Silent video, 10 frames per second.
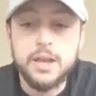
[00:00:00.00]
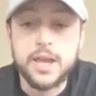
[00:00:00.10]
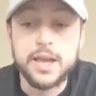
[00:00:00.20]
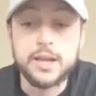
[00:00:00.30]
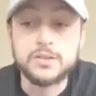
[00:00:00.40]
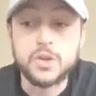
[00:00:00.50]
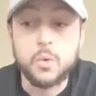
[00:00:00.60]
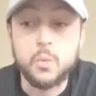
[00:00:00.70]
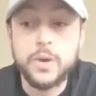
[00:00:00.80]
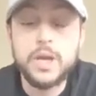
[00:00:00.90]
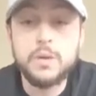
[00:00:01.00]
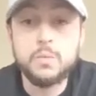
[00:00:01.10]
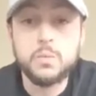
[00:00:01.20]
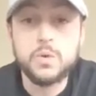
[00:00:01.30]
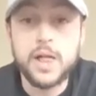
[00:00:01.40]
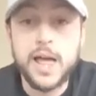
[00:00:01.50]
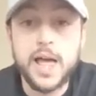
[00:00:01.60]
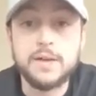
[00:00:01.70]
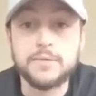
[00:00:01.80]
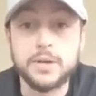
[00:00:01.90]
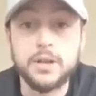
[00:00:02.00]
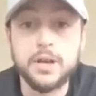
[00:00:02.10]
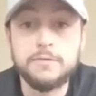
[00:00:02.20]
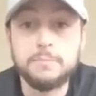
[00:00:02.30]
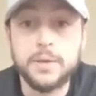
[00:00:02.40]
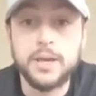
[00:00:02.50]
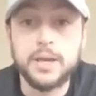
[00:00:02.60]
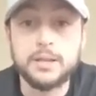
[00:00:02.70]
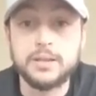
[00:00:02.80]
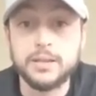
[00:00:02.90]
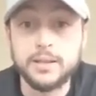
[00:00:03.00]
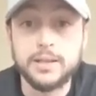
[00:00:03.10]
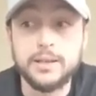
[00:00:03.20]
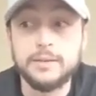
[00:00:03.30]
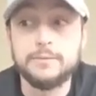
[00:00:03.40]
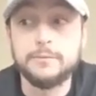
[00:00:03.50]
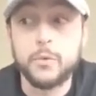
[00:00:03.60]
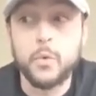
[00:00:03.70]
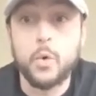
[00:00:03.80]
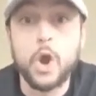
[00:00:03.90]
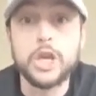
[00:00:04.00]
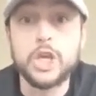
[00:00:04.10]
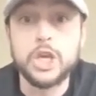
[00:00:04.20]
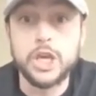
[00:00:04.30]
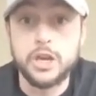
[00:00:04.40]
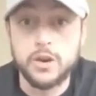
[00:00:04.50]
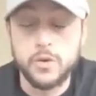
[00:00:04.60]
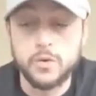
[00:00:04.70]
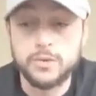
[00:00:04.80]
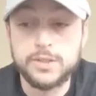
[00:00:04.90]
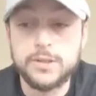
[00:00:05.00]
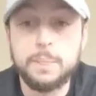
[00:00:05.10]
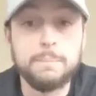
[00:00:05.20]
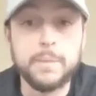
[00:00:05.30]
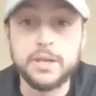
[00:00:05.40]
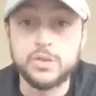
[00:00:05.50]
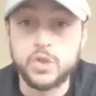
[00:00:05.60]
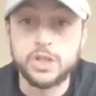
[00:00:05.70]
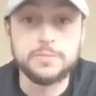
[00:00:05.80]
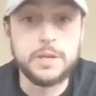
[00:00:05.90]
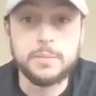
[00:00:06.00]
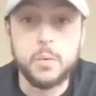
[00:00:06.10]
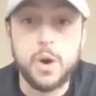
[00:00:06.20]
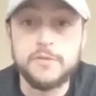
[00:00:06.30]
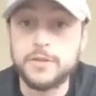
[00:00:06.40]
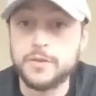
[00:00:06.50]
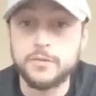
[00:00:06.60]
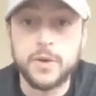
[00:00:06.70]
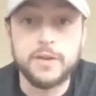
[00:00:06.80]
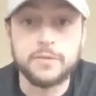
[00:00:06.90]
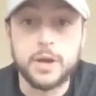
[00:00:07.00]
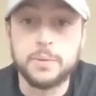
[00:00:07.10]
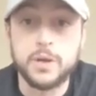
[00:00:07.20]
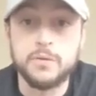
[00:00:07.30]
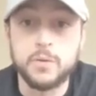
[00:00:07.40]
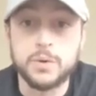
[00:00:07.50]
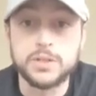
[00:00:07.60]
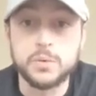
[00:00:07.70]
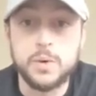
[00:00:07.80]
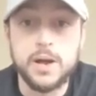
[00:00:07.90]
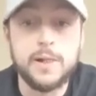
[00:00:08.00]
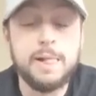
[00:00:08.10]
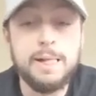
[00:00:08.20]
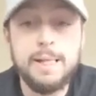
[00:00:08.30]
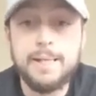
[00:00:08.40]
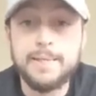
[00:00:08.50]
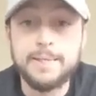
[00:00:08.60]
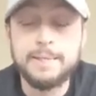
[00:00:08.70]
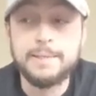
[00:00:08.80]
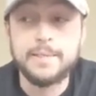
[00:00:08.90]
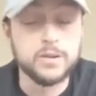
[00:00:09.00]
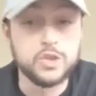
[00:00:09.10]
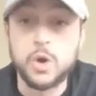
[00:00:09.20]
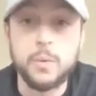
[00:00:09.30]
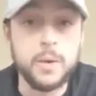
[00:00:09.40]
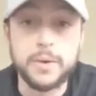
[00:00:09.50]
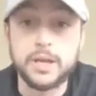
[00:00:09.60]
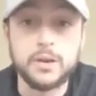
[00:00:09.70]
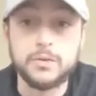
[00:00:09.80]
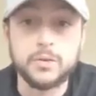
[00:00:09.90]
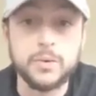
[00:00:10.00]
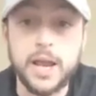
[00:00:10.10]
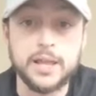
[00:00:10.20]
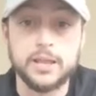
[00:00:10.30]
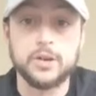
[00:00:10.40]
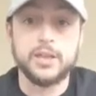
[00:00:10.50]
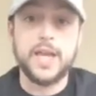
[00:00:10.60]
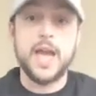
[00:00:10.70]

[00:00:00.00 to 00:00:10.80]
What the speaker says: And so we will have enough pig to live for years. It is just me and my wife. Even if we have company over once in a while, there's no way we can go through it. I literally